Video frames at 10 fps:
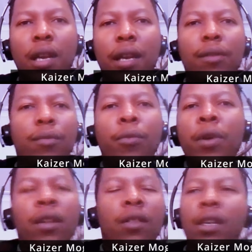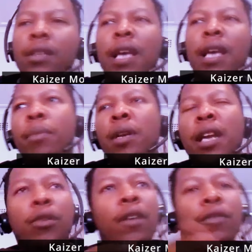Like weird things happen,
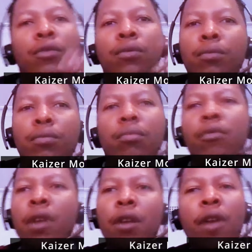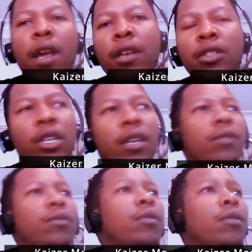like you have to rearrange
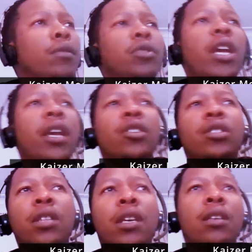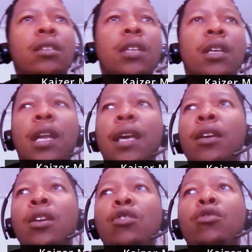and, you know, change things, and like
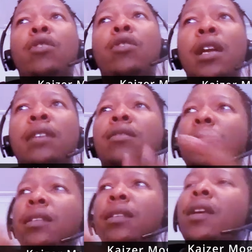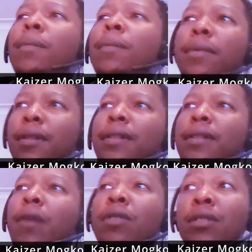you realize, oh, that damn,
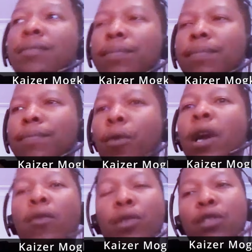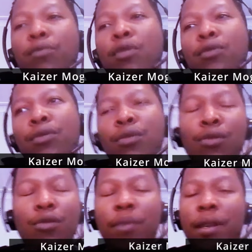that was what I was supposed to
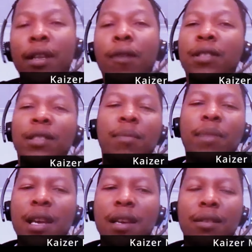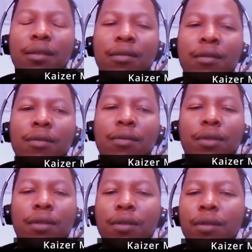do, but that wasn't the plan. So,
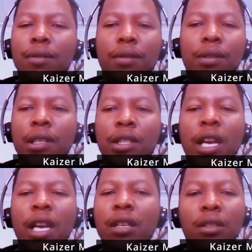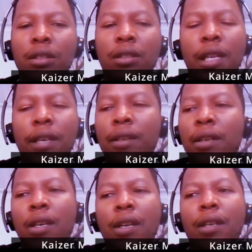you know, the challenge is just like
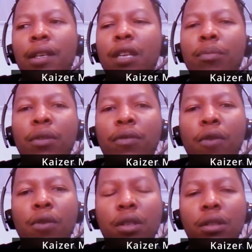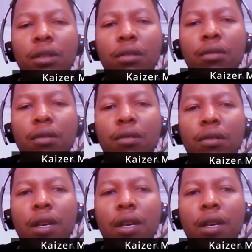keeping focused, you know,